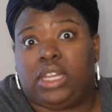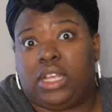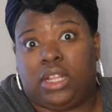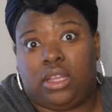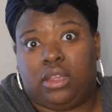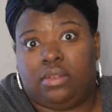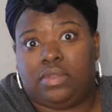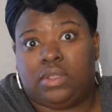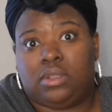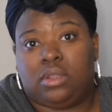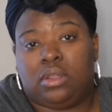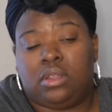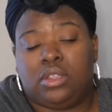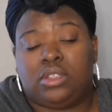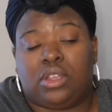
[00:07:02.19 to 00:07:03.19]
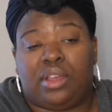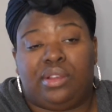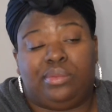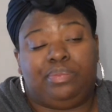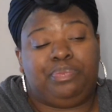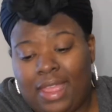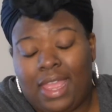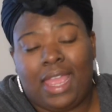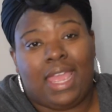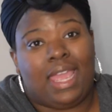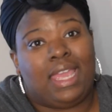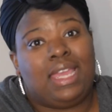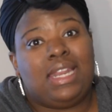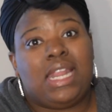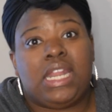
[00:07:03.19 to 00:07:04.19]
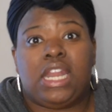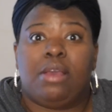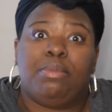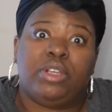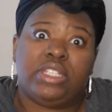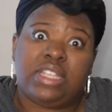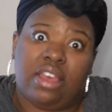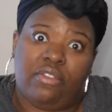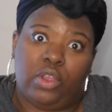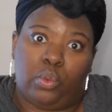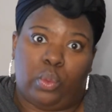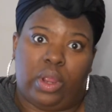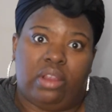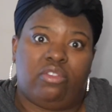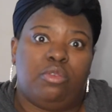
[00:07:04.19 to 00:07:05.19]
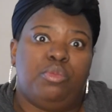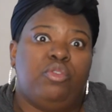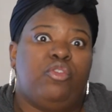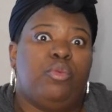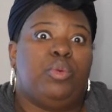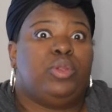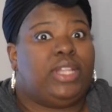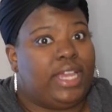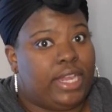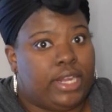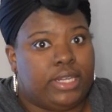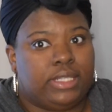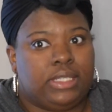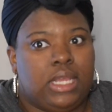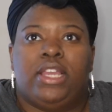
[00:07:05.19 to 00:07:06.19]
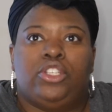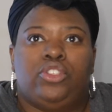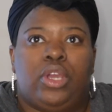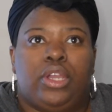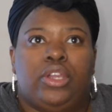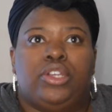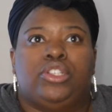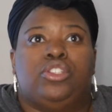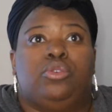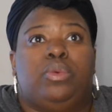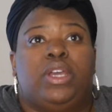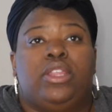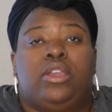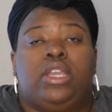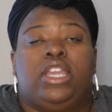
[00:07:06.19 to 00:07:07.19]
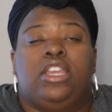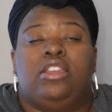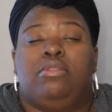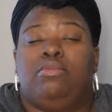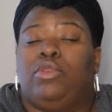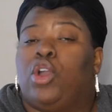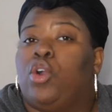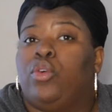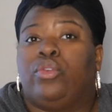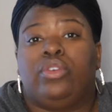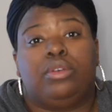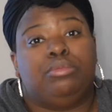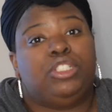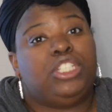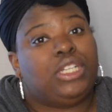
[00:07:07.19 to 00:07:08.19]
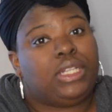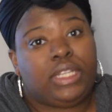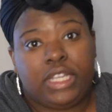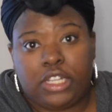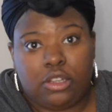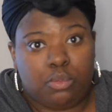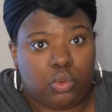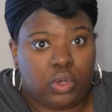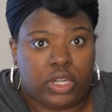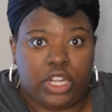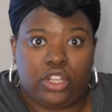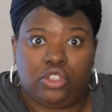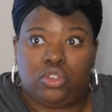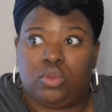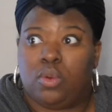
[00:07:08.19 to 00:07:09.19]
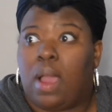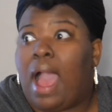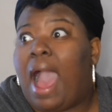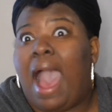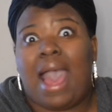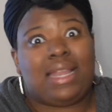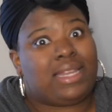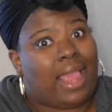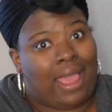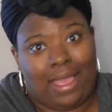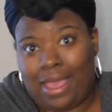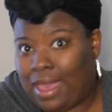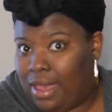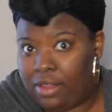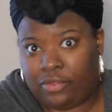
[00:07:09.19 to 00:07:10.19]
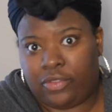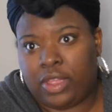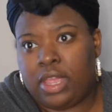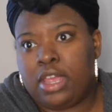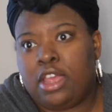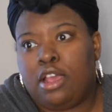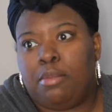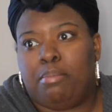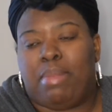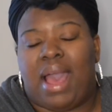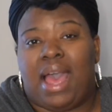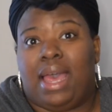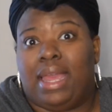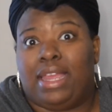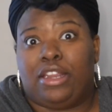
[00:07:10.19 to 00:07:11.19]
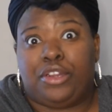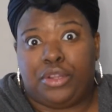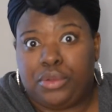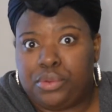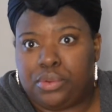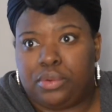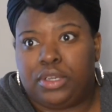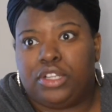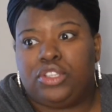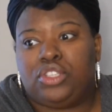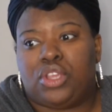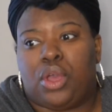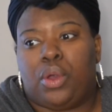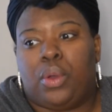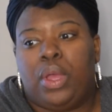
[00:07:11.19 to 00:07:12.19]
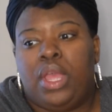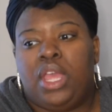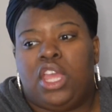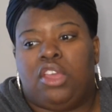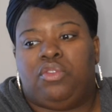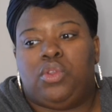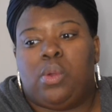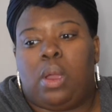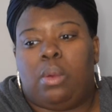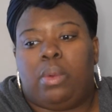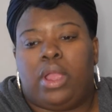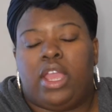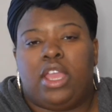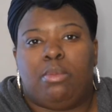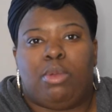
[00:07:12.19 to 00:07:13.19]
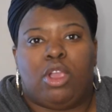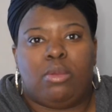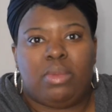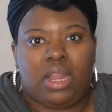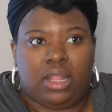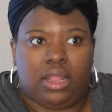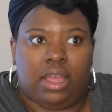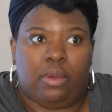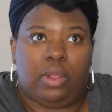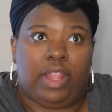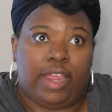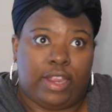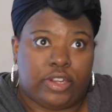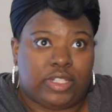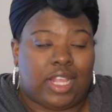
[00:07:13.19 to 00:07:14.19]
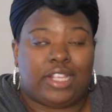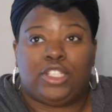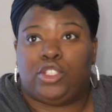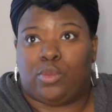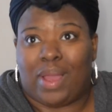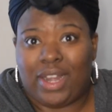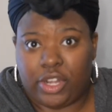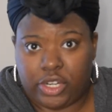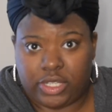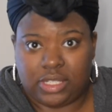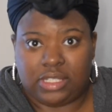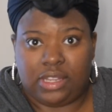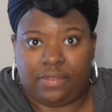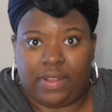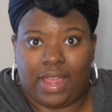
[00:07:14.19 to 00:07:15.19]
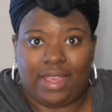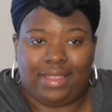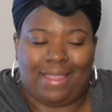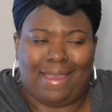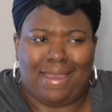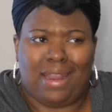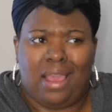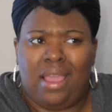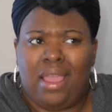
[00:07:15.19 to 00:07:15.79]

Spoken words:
gloves. So, and number 7, wear removable layers. As truckers, the weather can go from chilly in the morning to hot AF by noon. So if you are wearing permanent layers like sweaters and stuff like that,